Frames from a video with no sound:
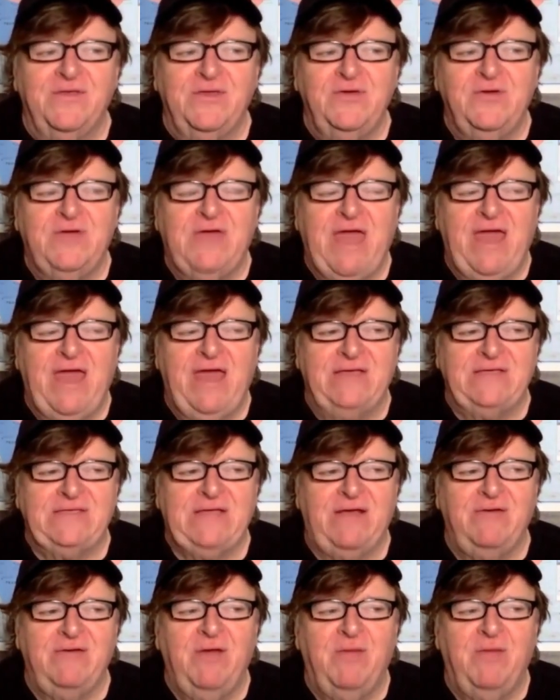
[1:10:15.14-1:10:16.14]
the UK
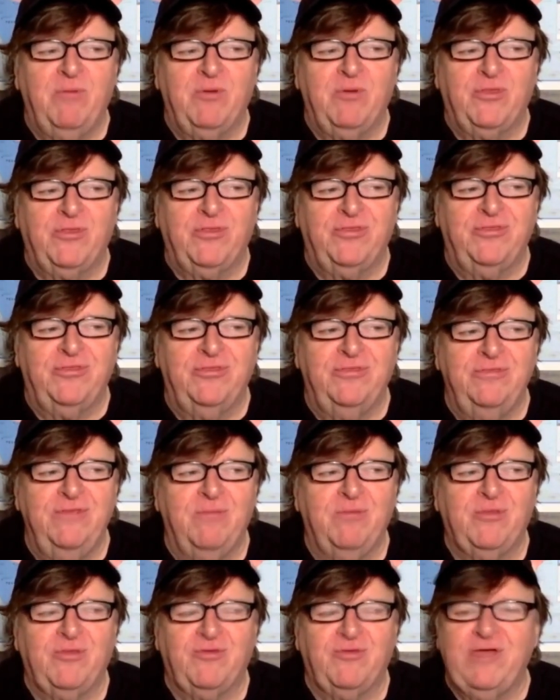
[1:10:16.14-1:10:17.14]
is our number
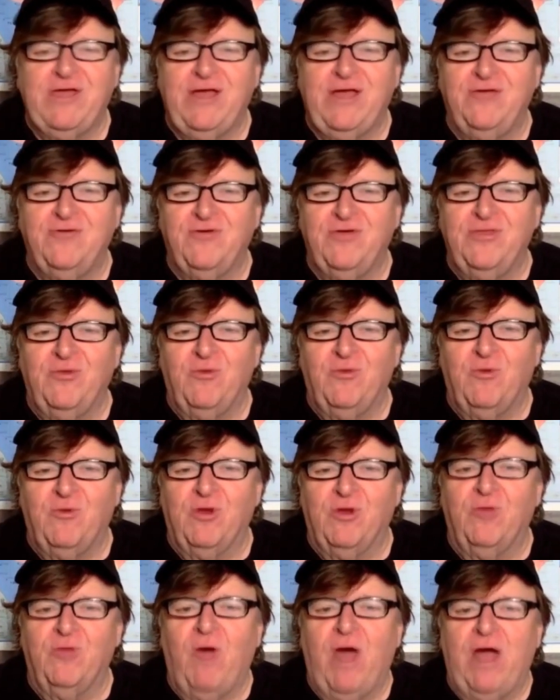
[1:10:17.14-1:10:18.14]
3 country in the
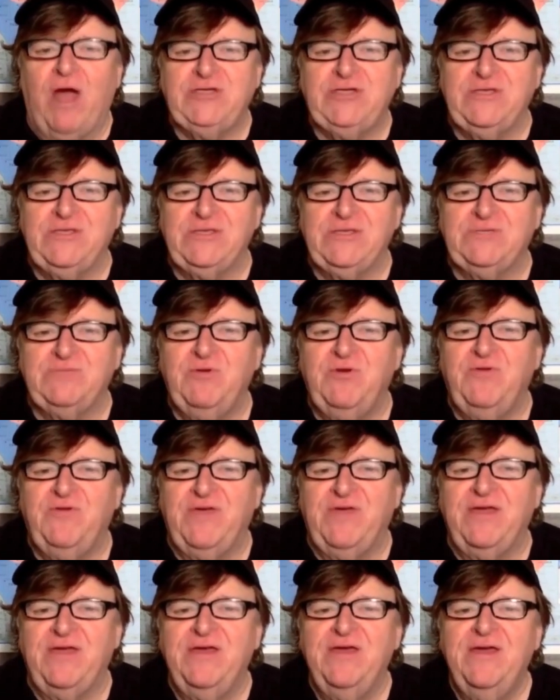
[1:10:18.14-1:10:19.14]
world watching this
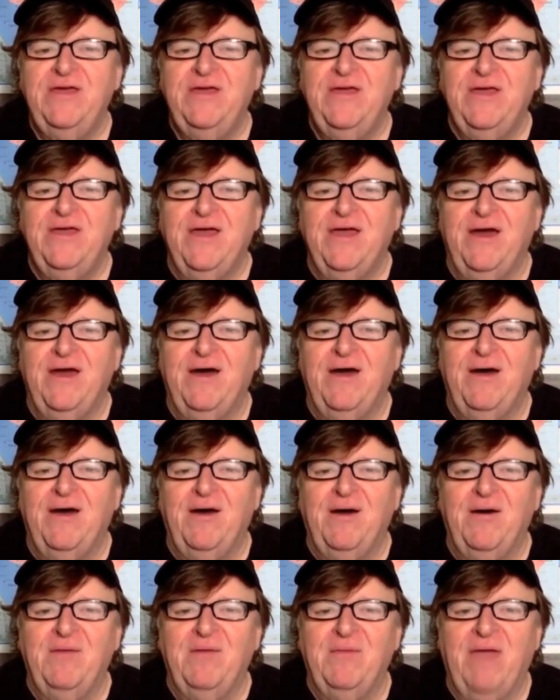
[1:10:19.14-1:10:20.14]
movie,
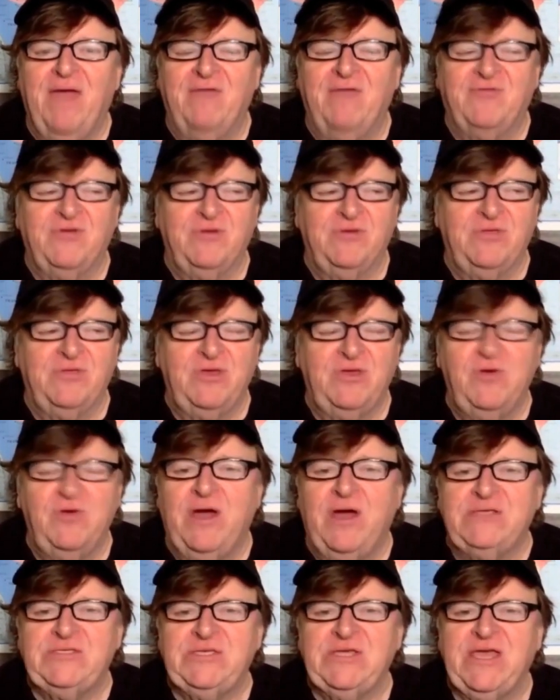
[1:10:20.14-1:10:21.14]
after the
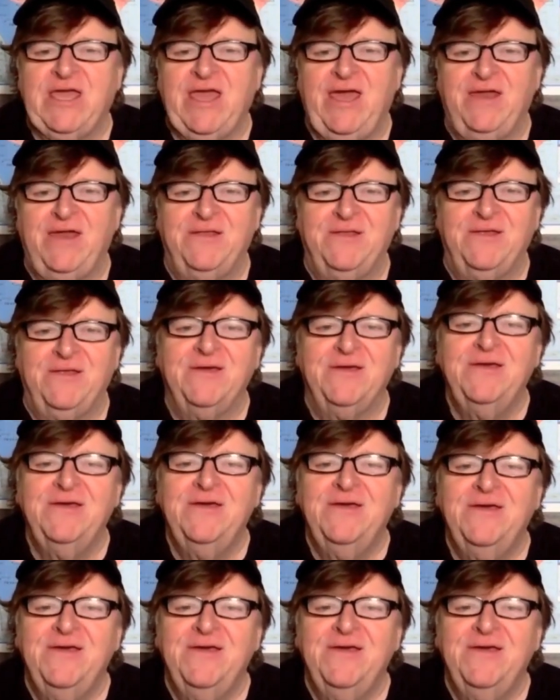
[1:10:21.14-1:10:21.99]
US and Canada.